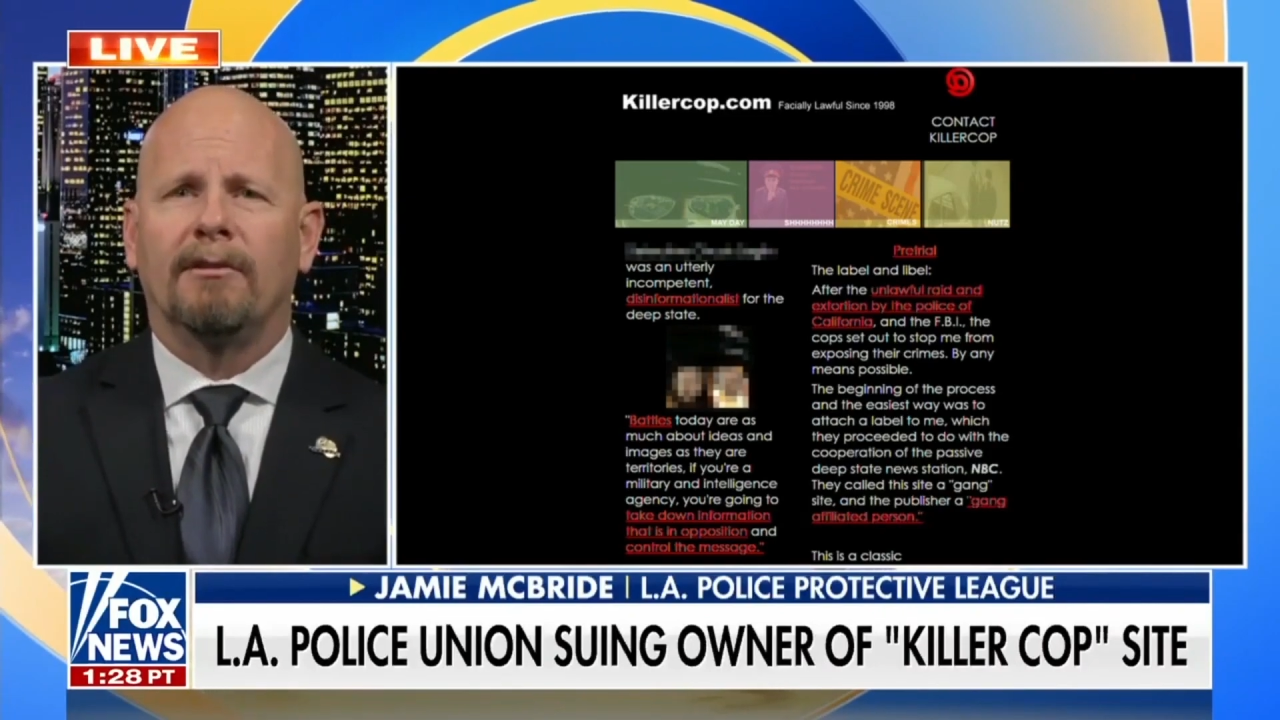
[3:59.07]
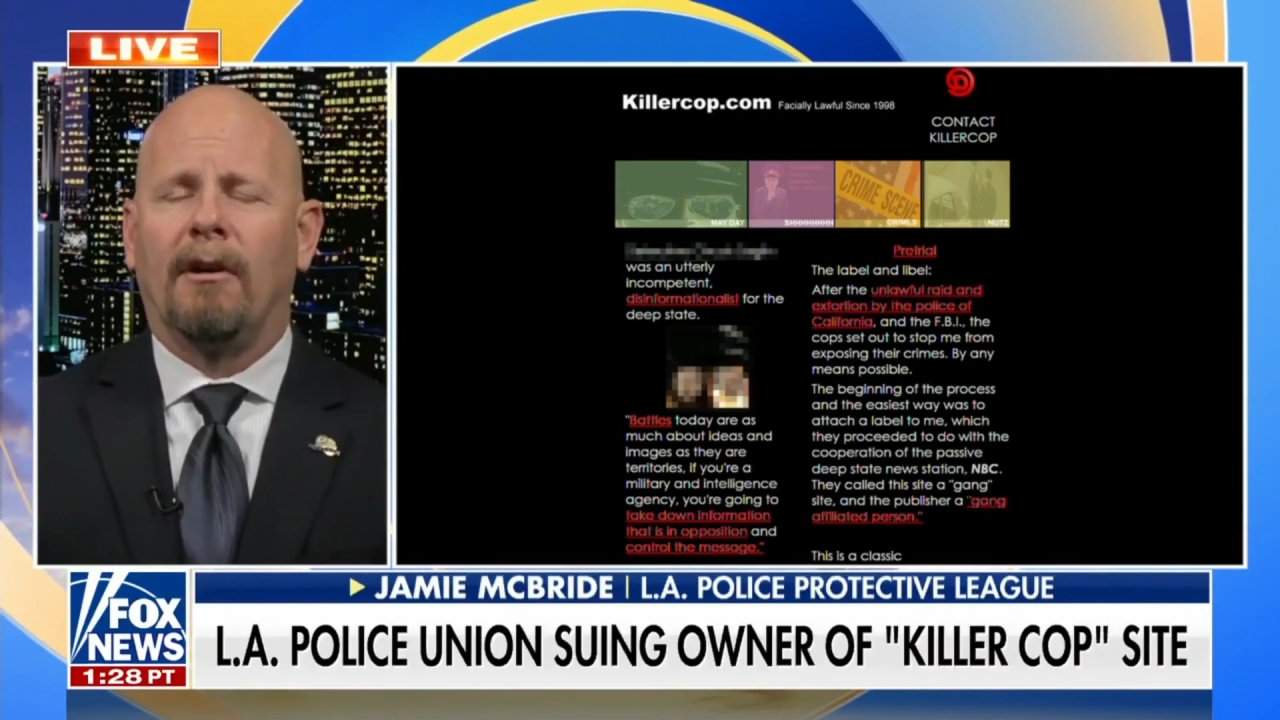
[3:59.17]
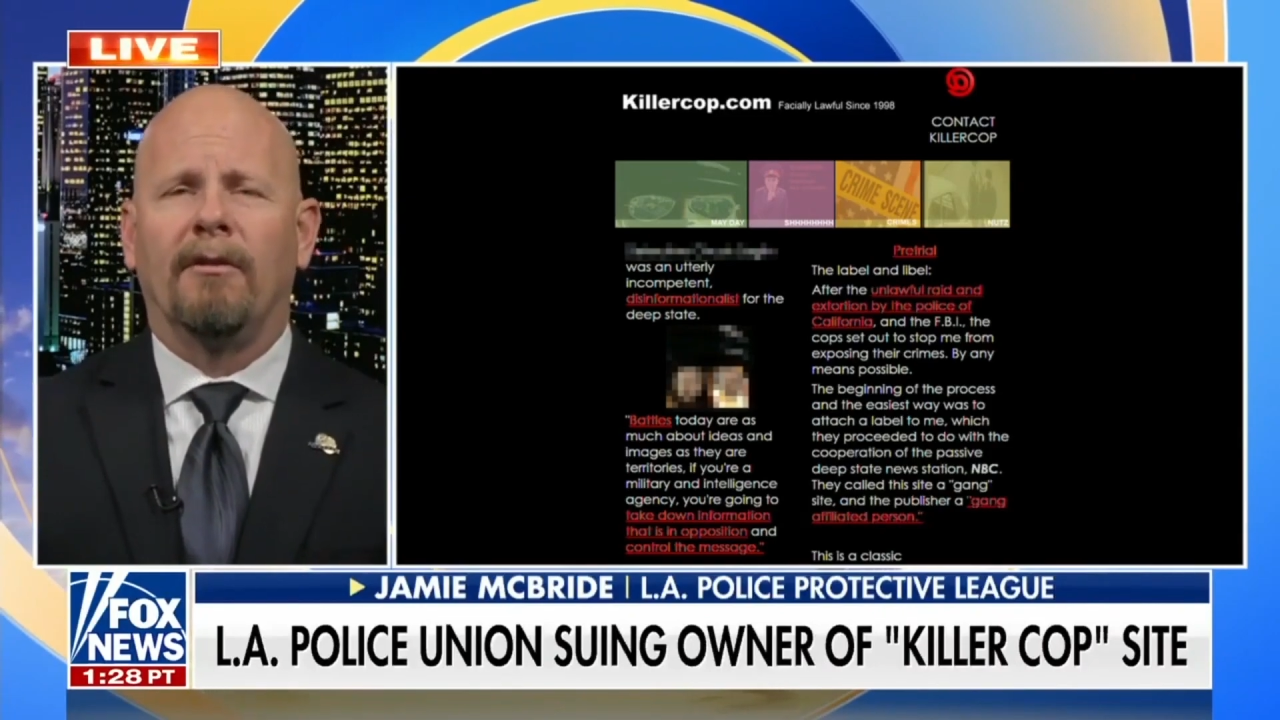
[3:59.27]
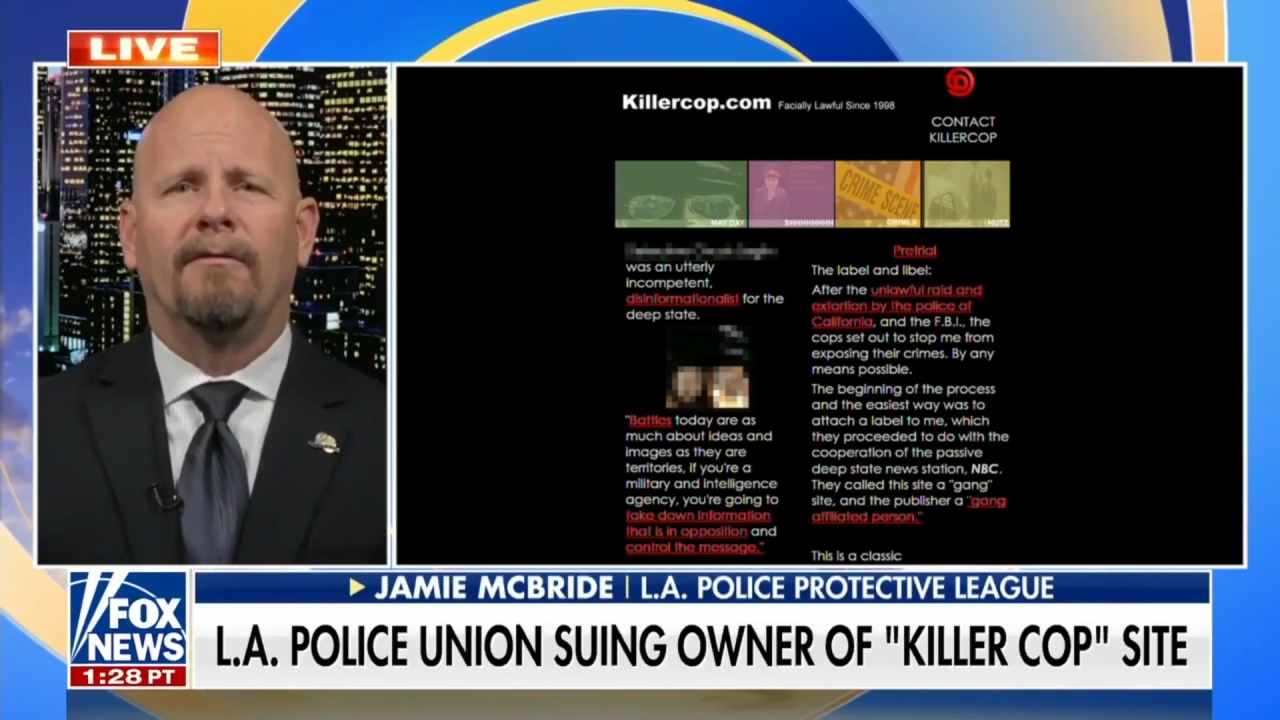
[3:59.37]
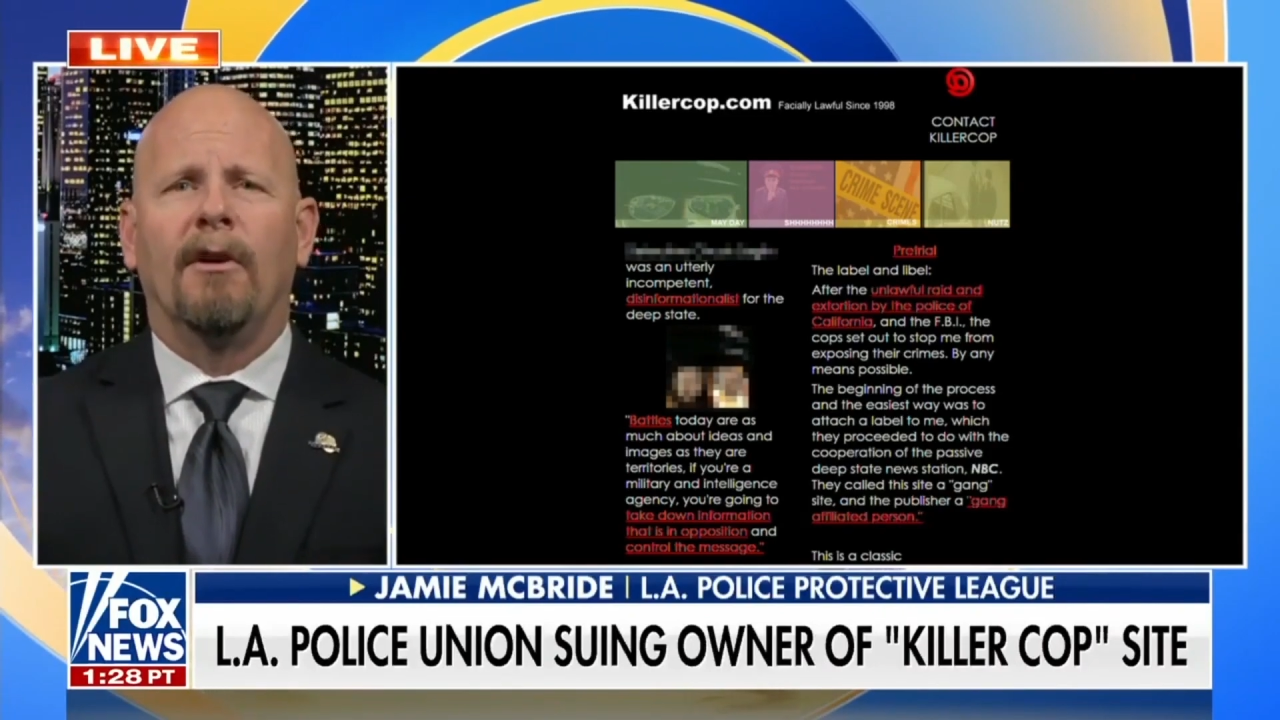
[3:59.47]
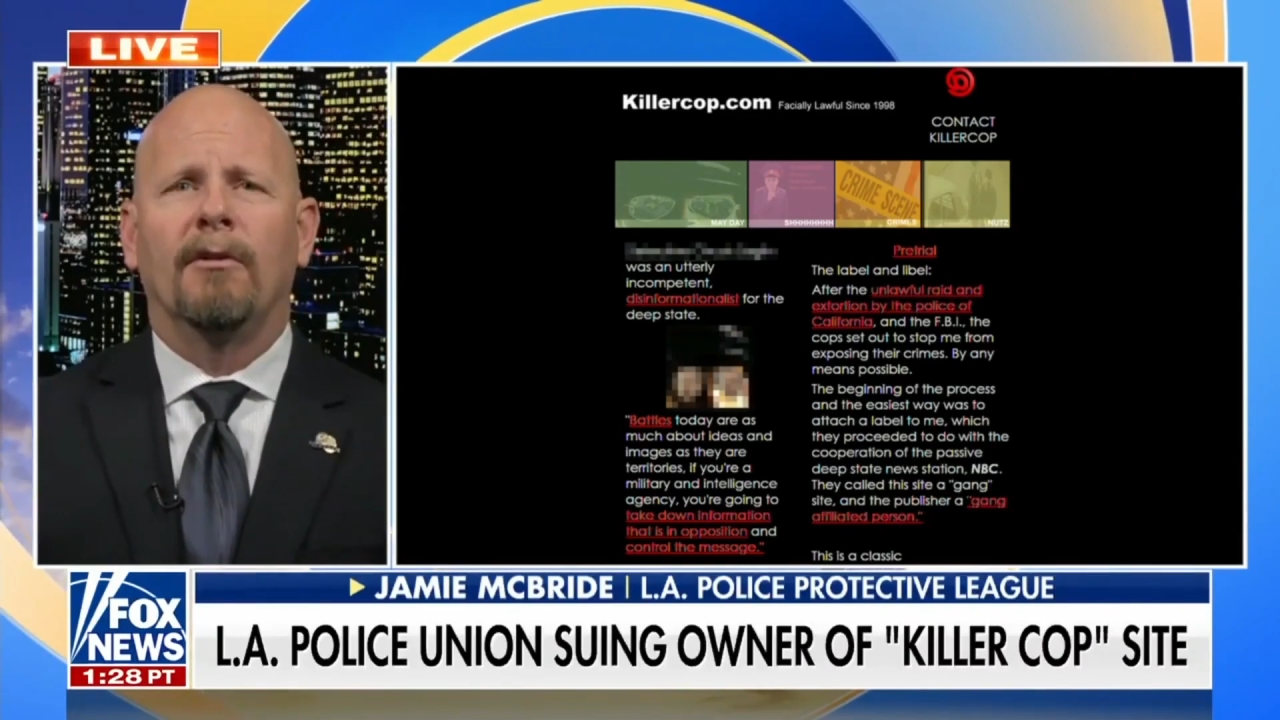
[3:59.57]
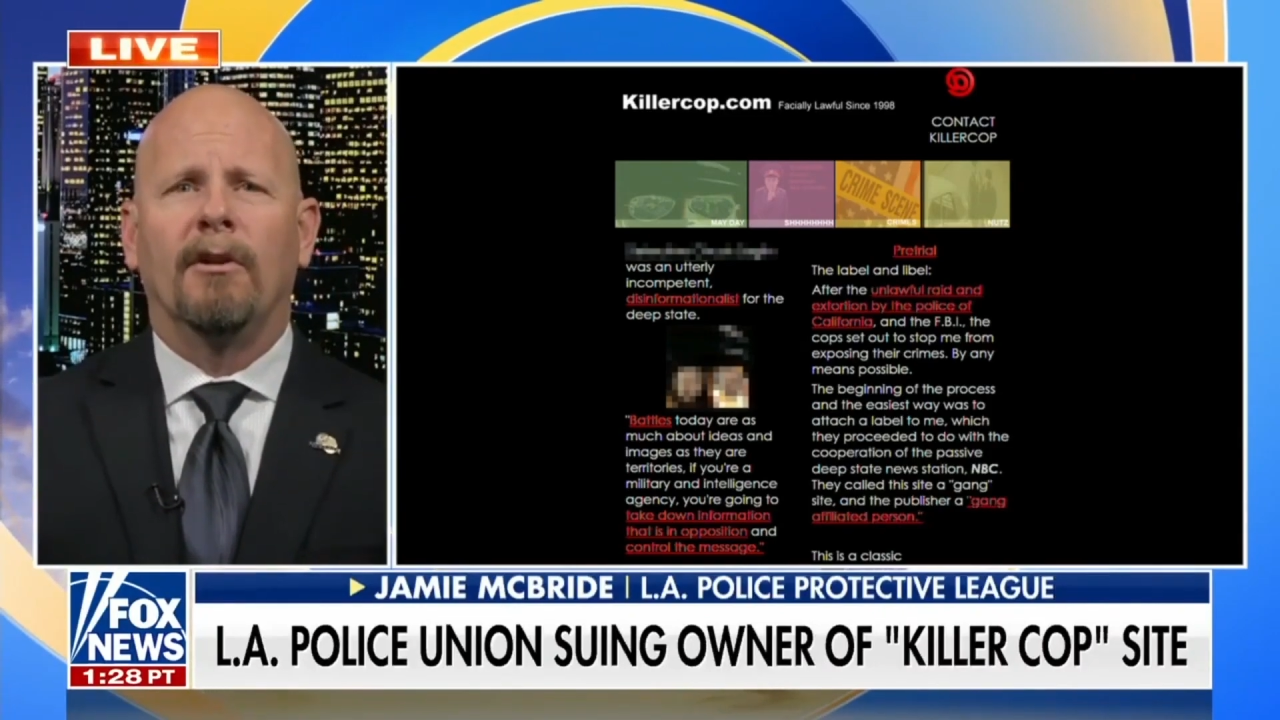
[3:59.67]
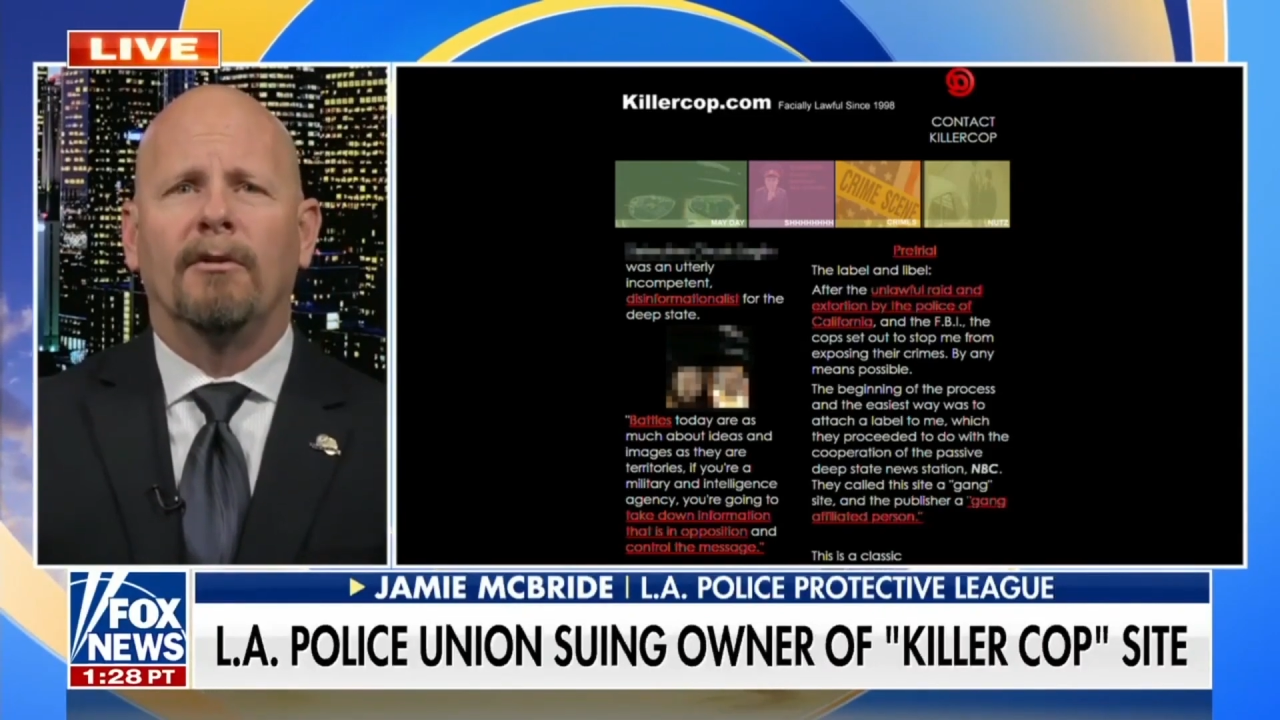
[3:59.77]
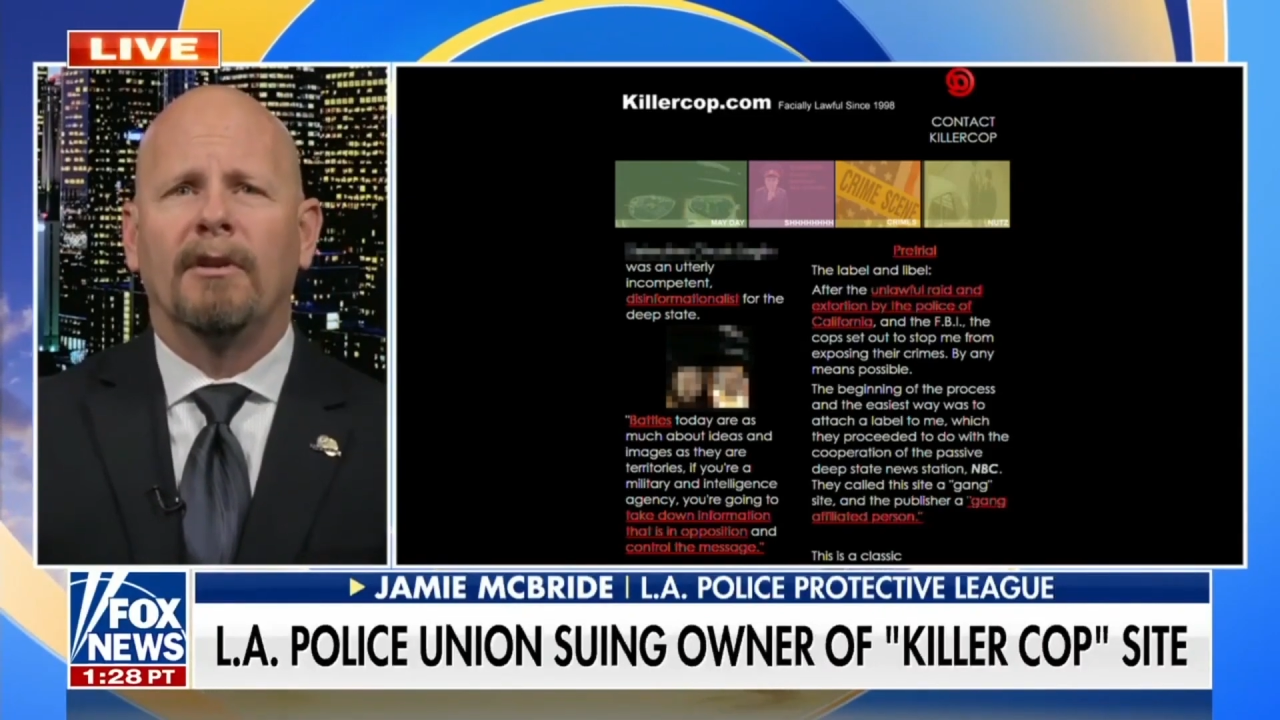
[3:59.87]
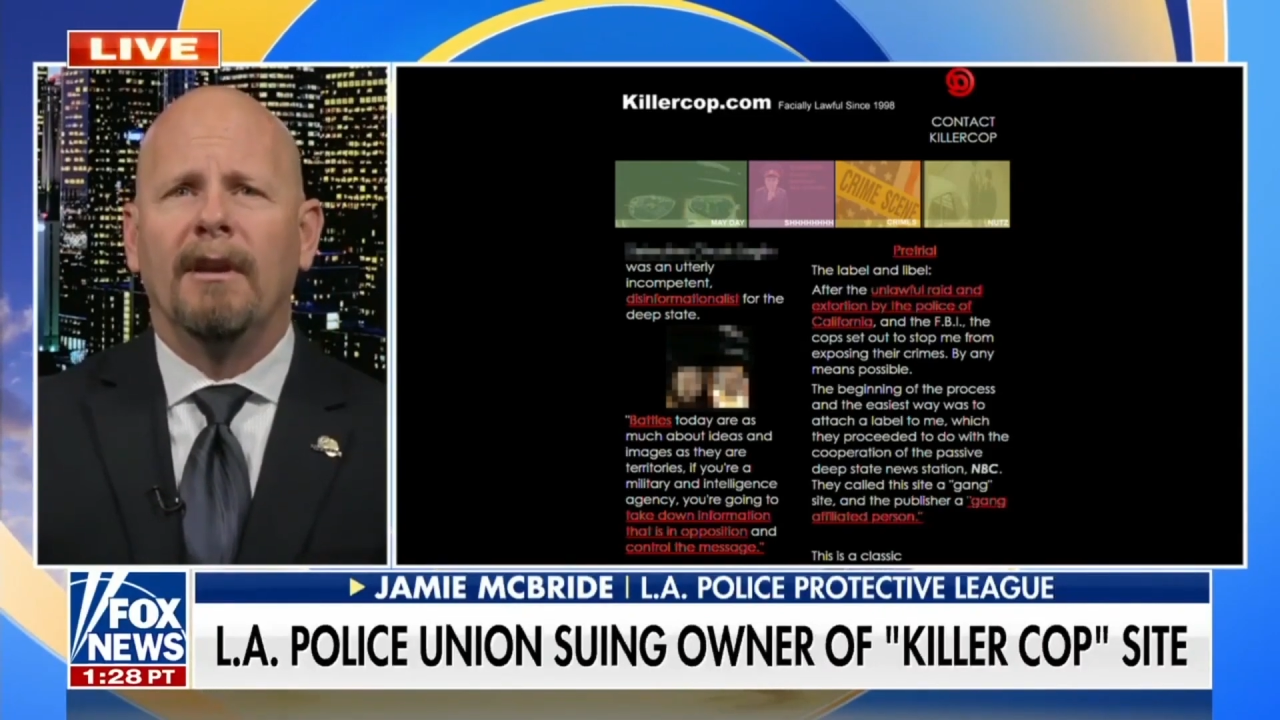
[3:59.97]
all the photos,